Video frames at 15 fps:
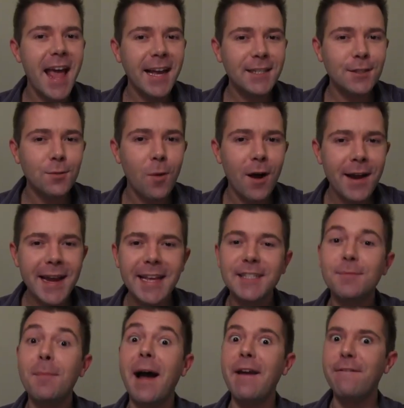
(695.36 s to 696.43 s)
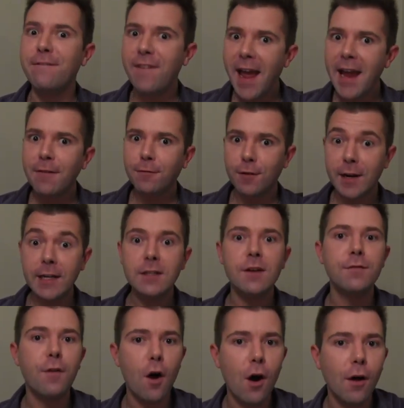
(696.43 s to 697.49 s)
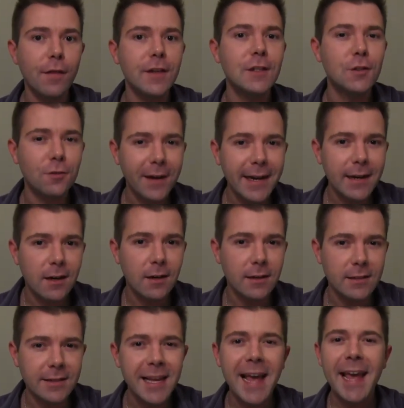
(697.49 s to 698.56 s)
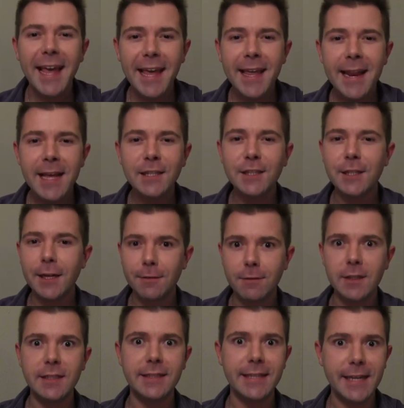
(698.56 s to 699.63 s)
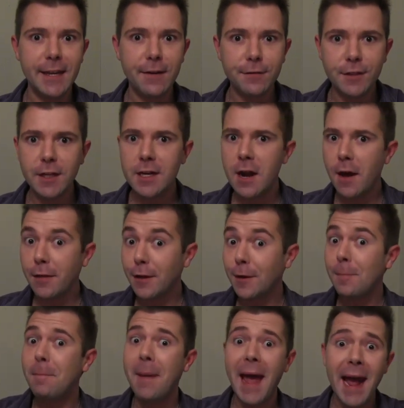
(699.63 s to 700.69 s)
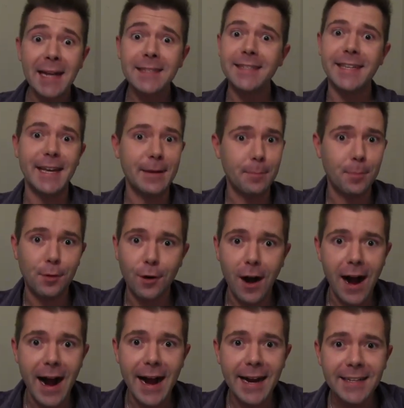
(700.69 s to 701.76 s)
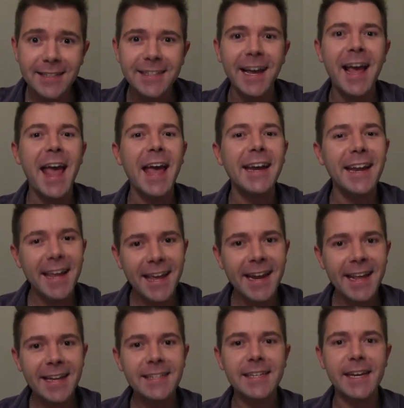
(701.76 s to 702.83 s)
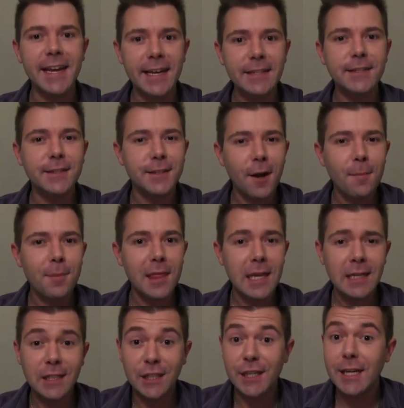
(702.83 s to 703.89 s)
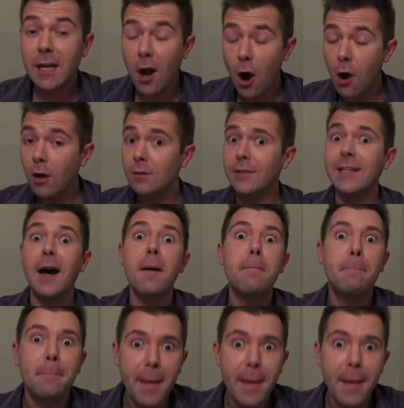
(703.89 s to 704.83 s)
next one is my favorite of all the triggers, in that she receives another basket prize, and in it is something she calls a